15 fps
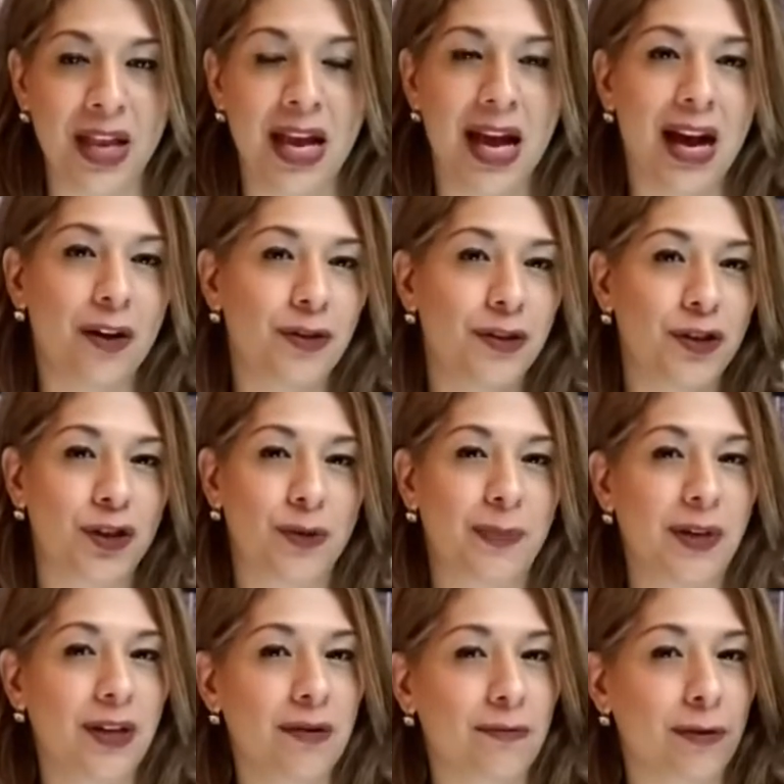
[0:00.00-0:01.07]
how the
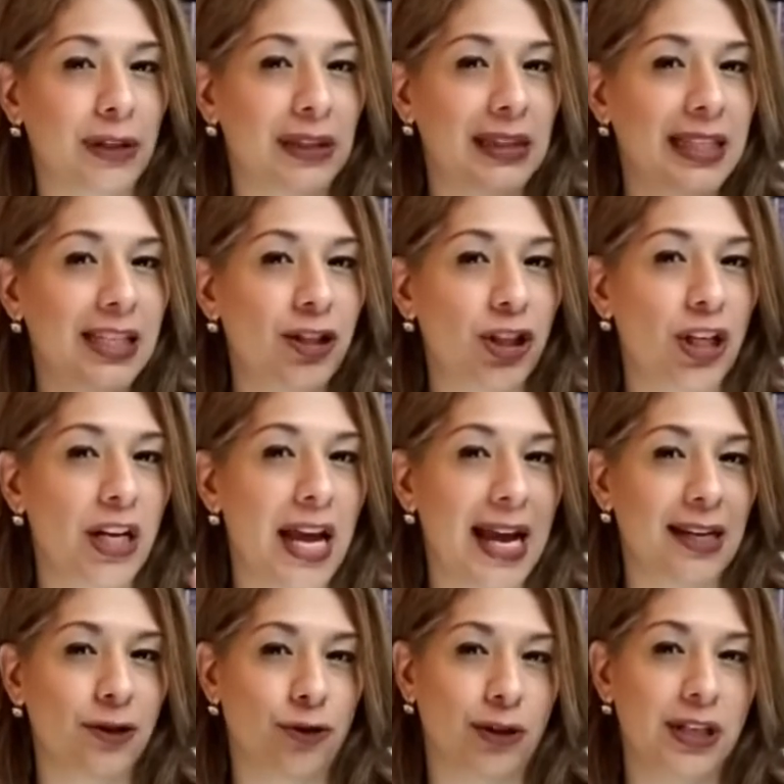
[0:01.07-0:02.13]
spirit of religion
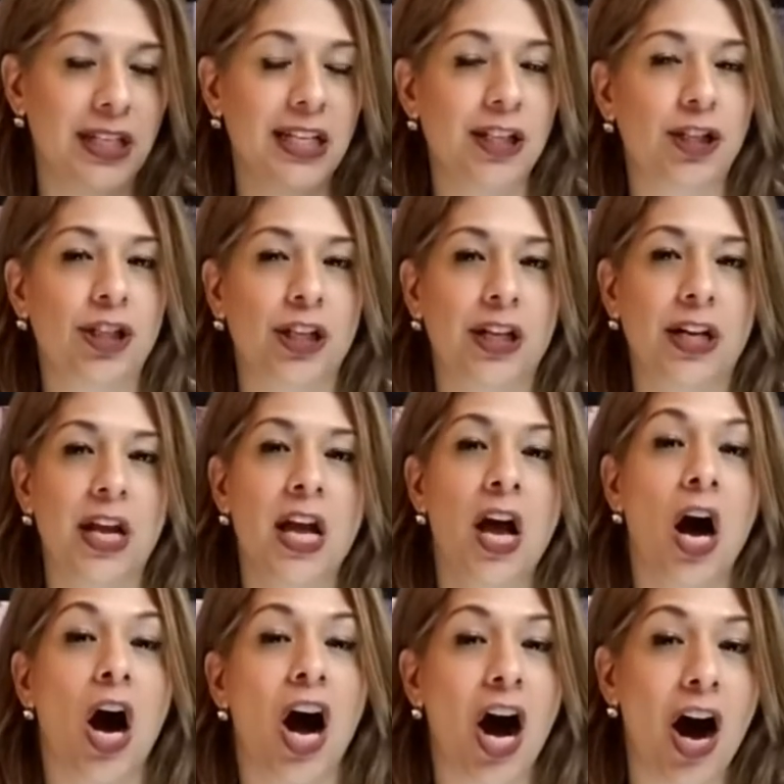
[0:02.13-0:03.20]
and tradition
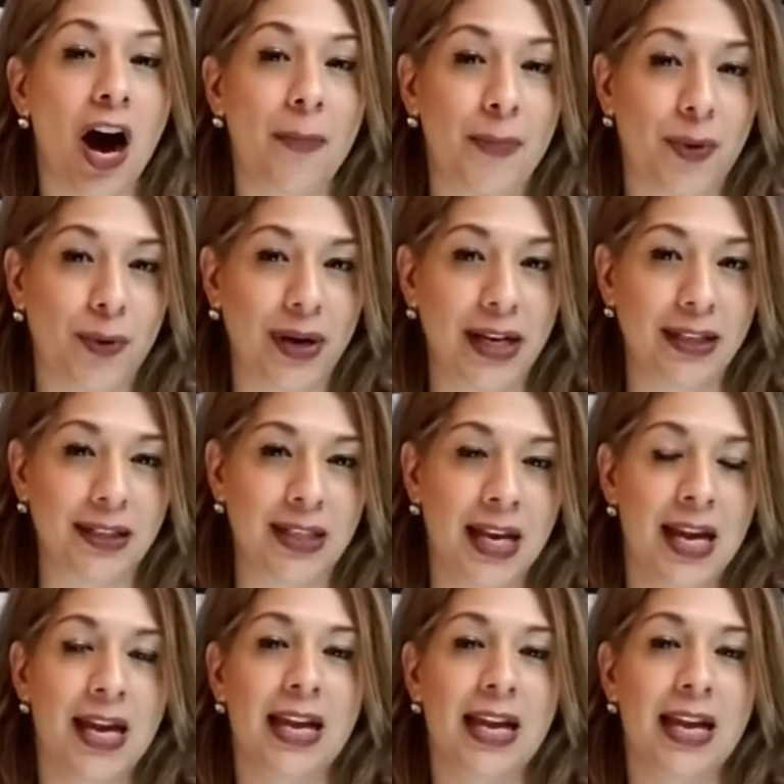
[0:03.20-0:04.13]
operates.